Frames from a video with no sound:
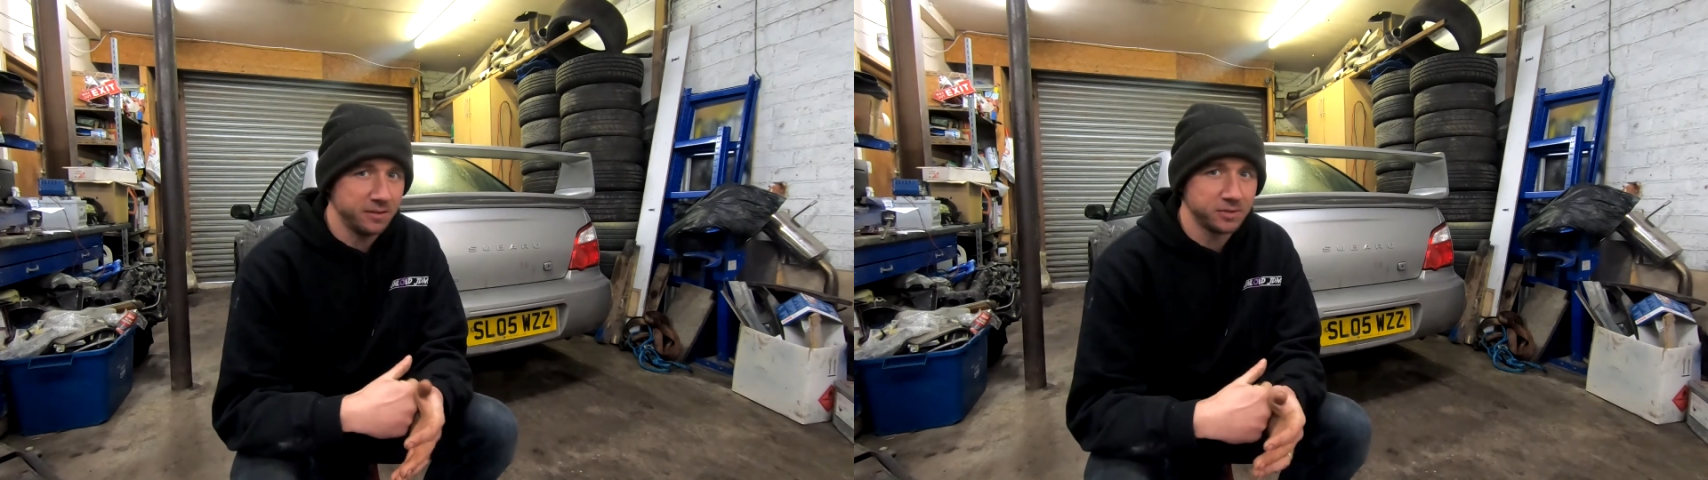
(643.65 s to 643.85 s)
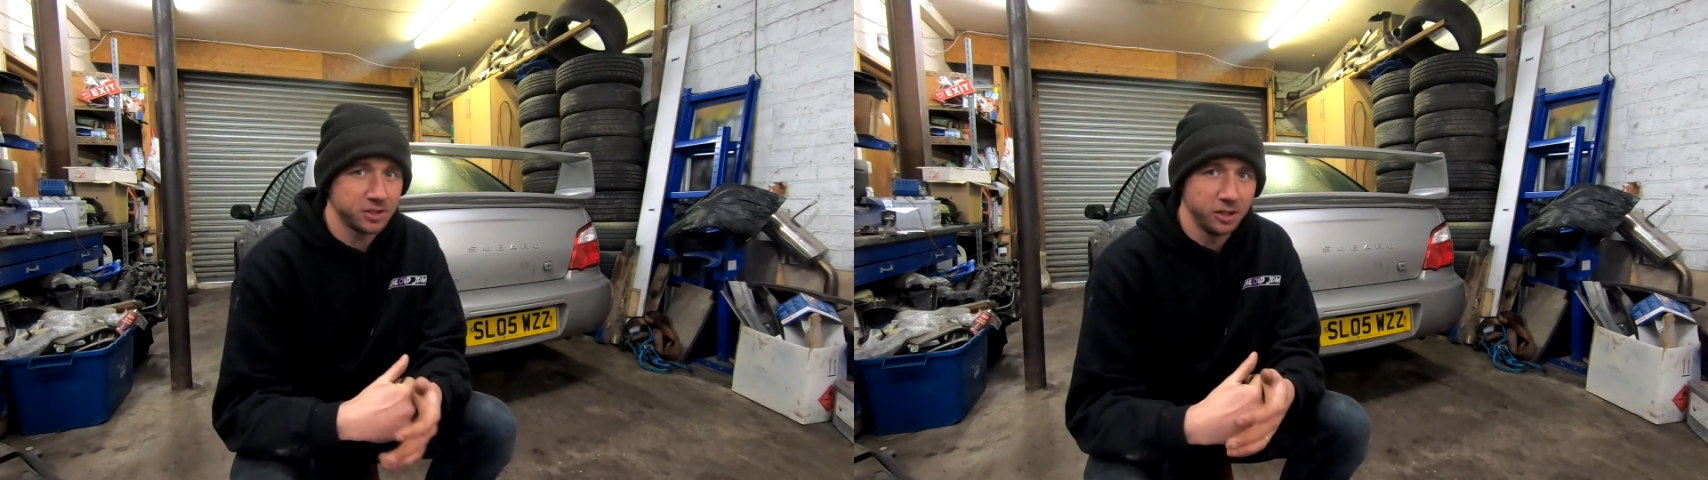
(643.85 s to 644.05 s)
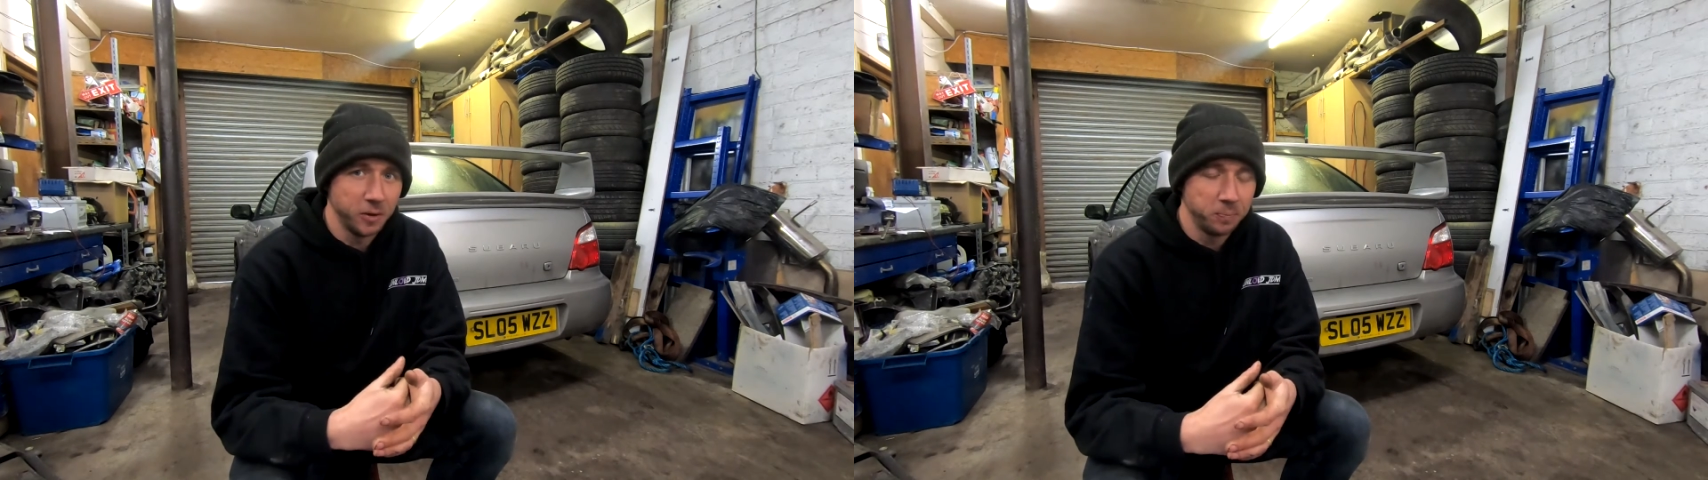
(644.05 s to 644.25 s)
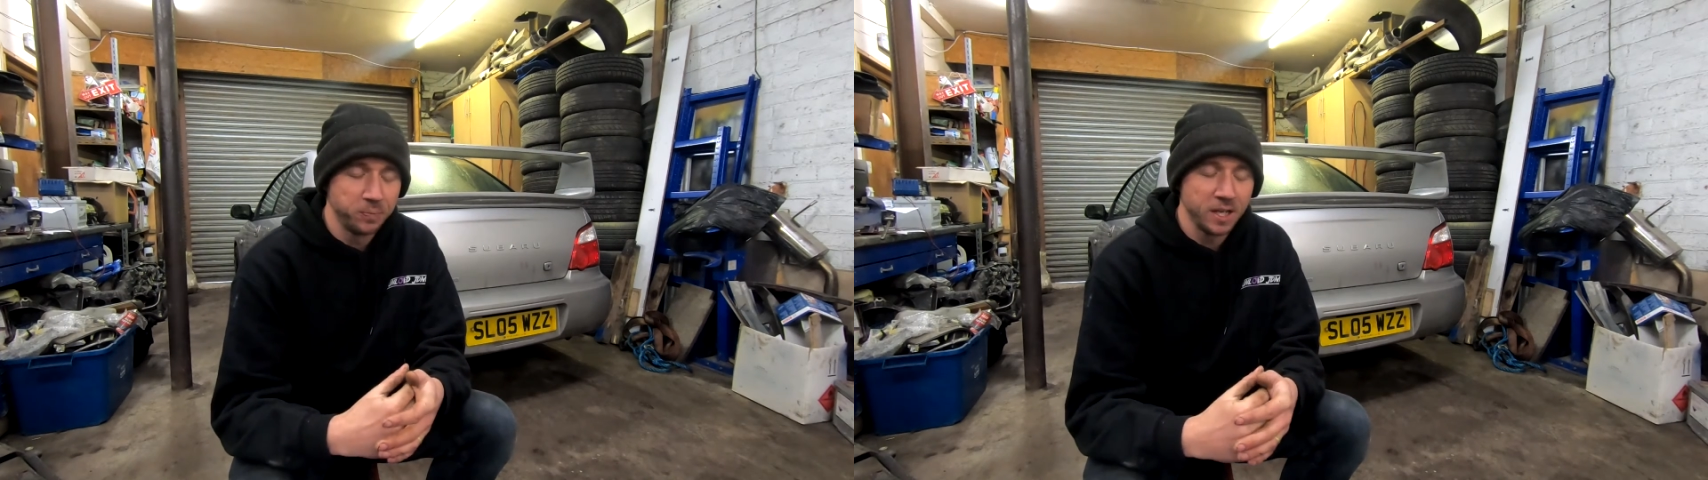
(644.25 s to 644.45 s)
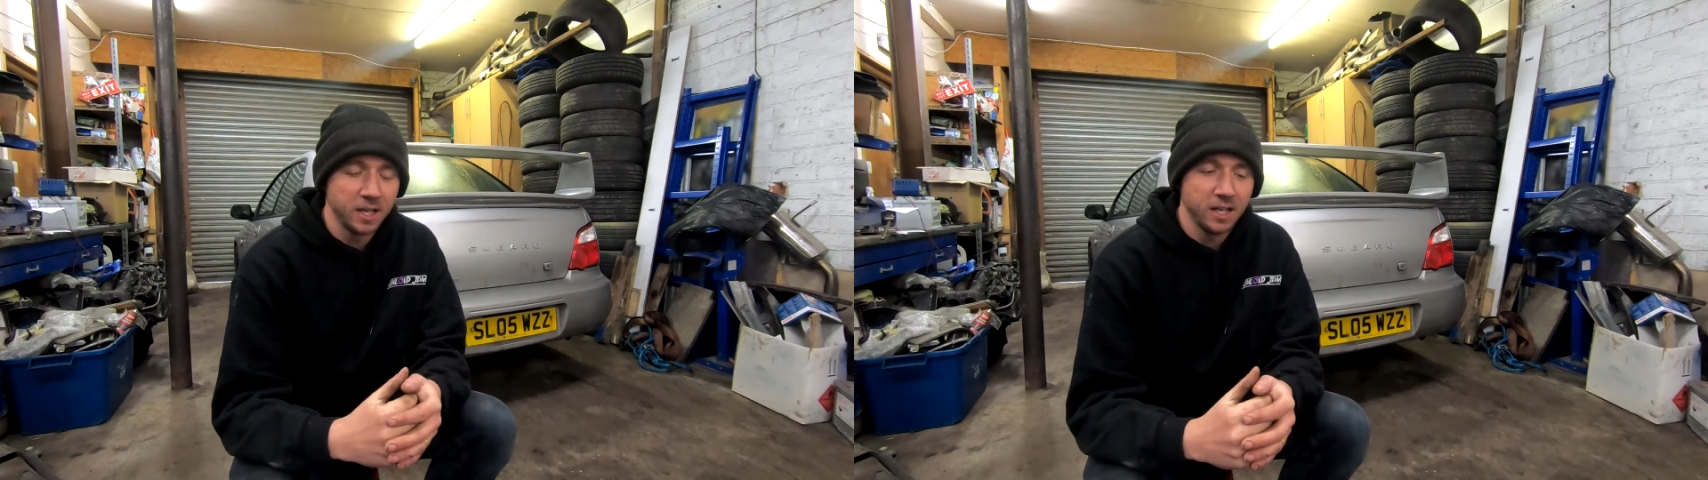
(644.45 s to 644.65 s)
so
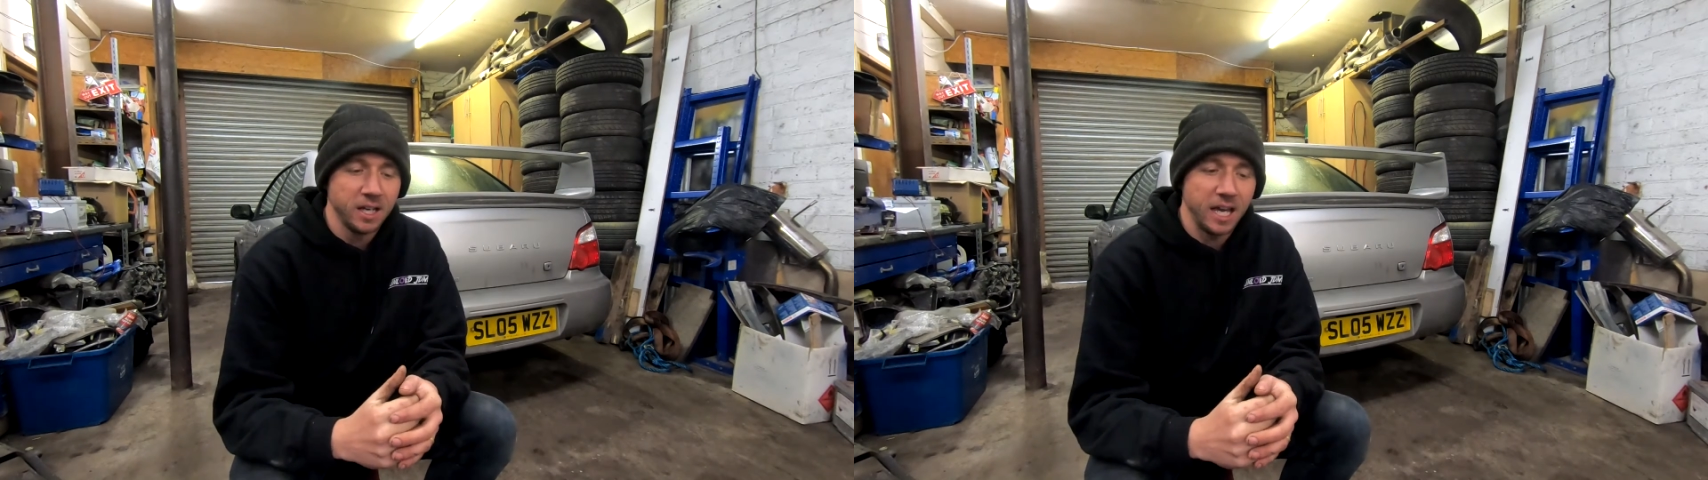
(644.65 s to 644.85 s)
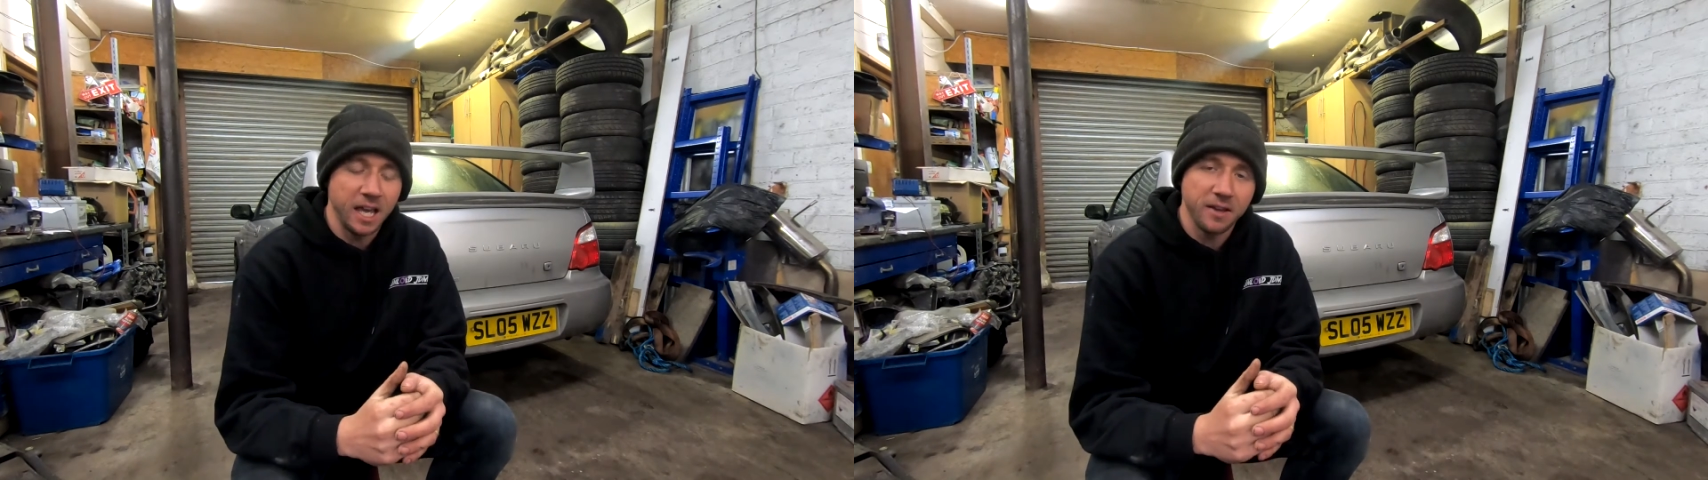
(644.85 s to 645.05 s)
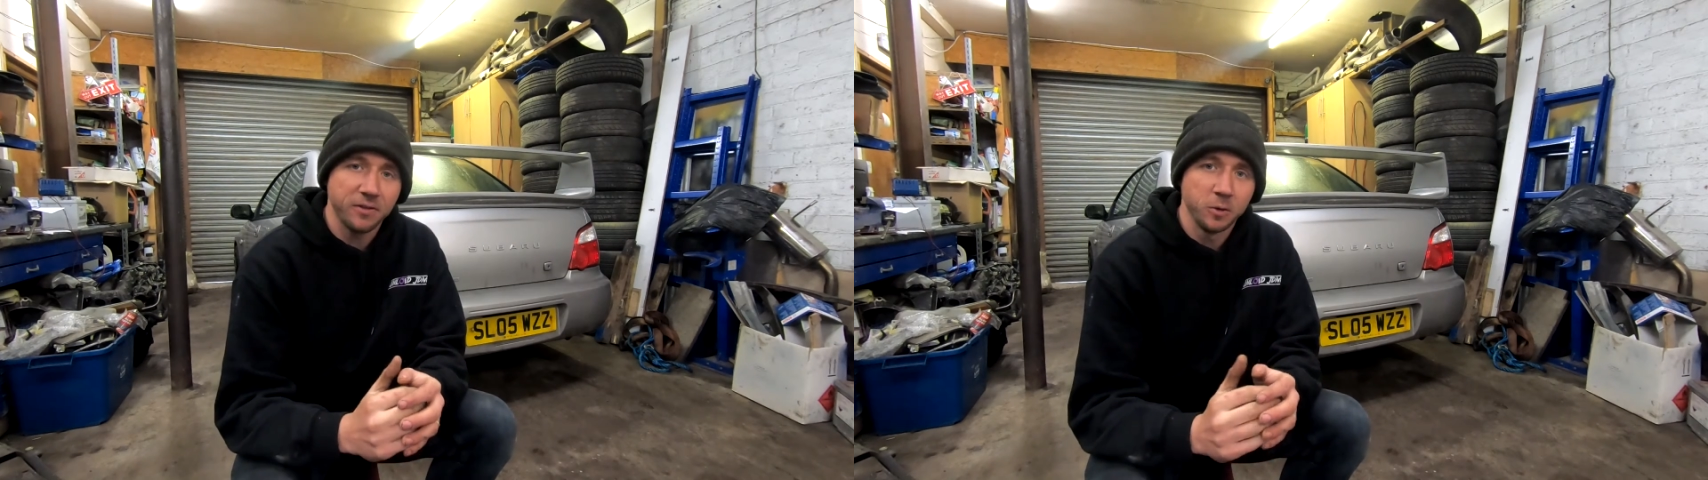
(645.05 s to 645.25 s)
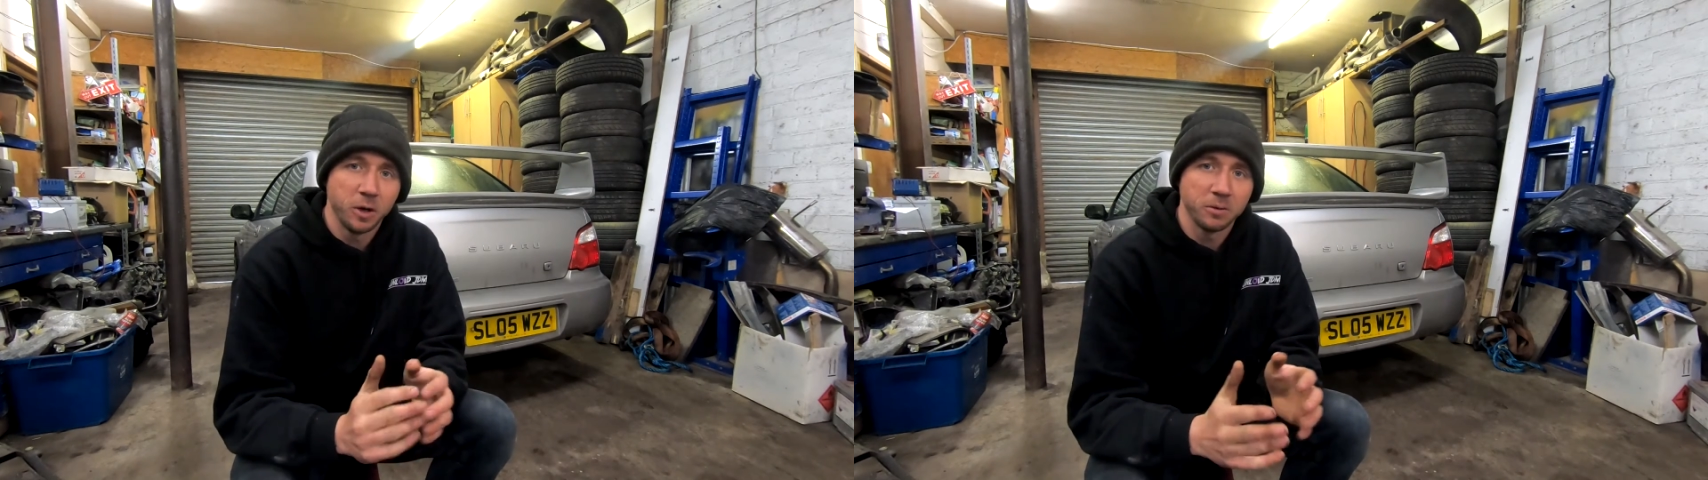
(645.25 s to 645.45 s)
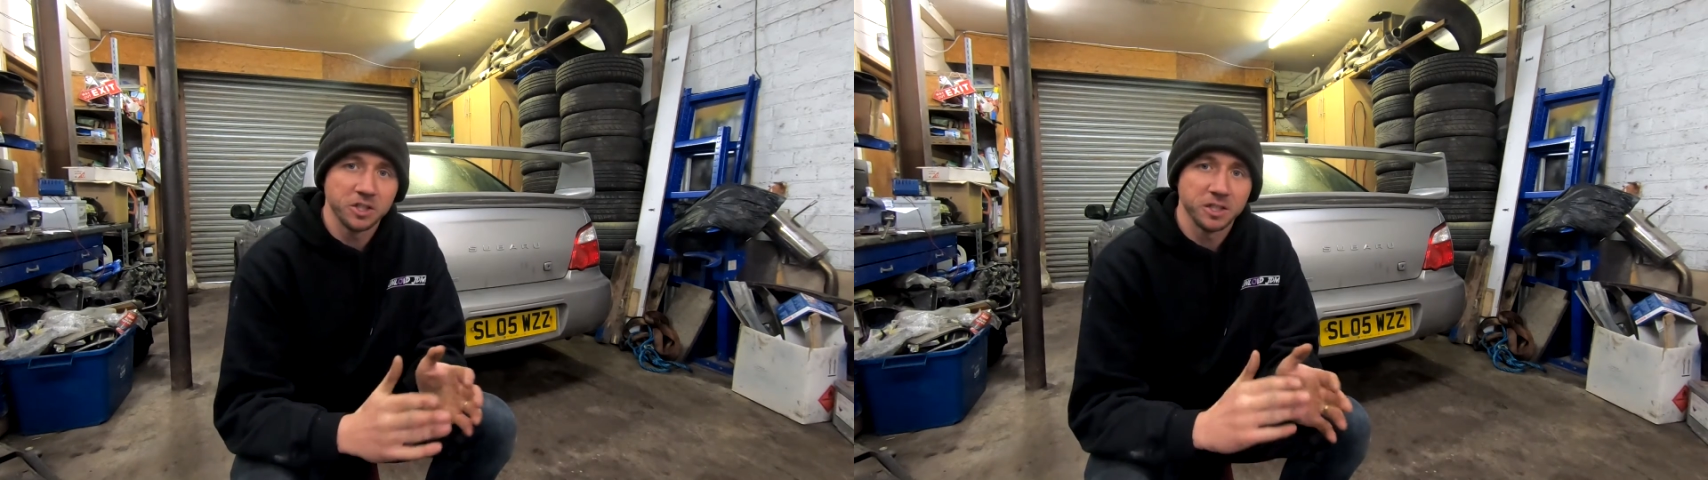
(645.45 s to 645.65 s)
if you
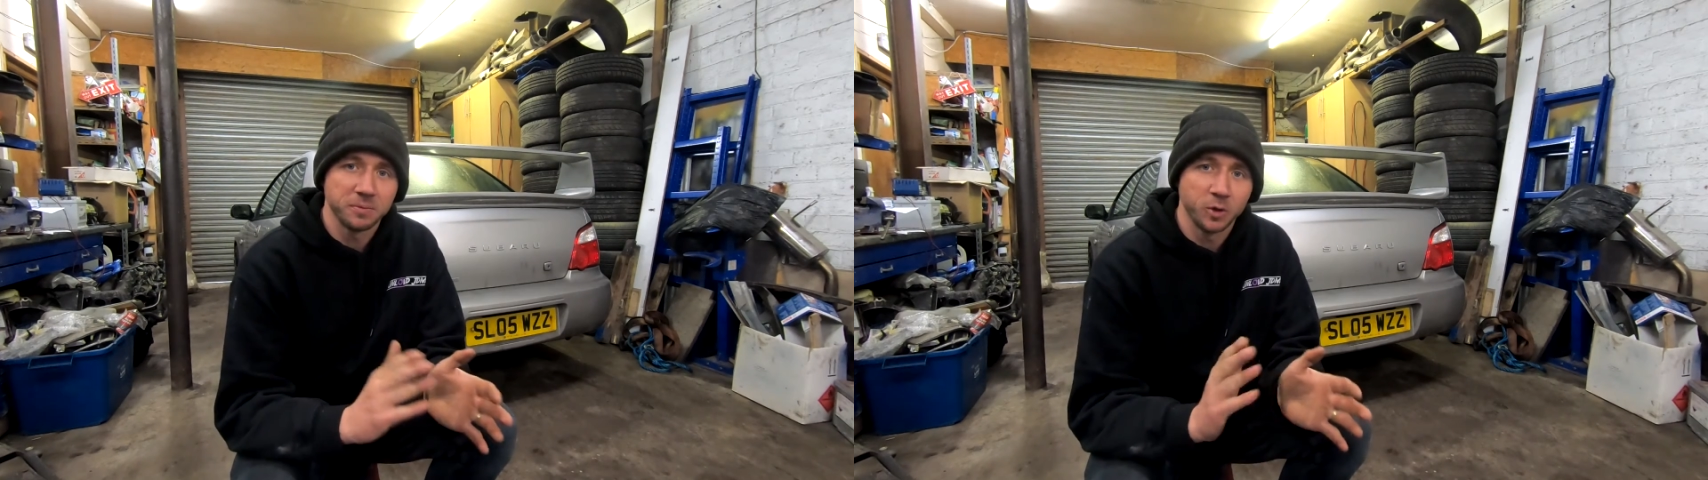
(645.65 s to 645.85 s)
are watching this